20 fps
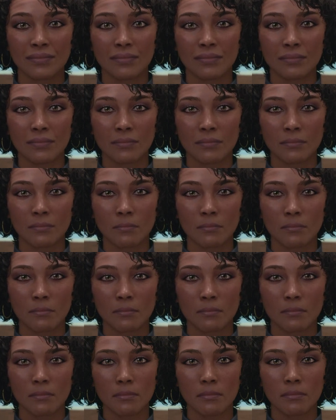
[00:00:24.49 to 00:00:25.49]

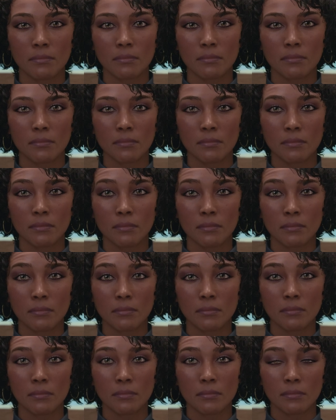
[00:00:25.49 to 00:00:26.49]

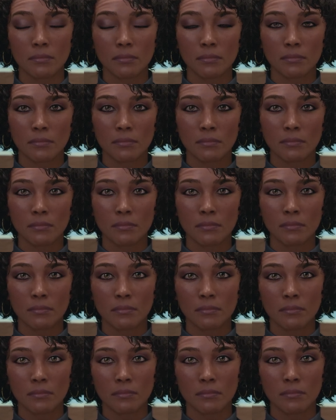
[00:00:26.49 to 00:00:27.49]

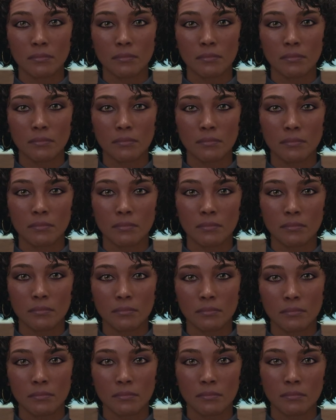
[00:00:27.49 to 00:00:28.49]

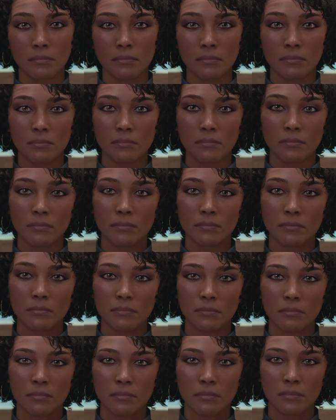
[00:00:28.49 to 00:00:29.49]

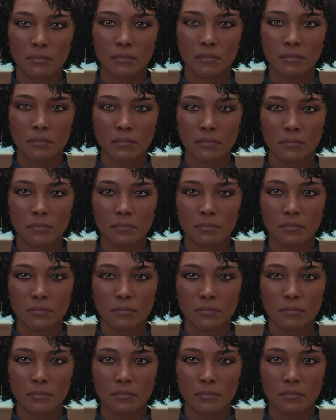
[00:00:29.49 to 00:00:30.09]
(silence)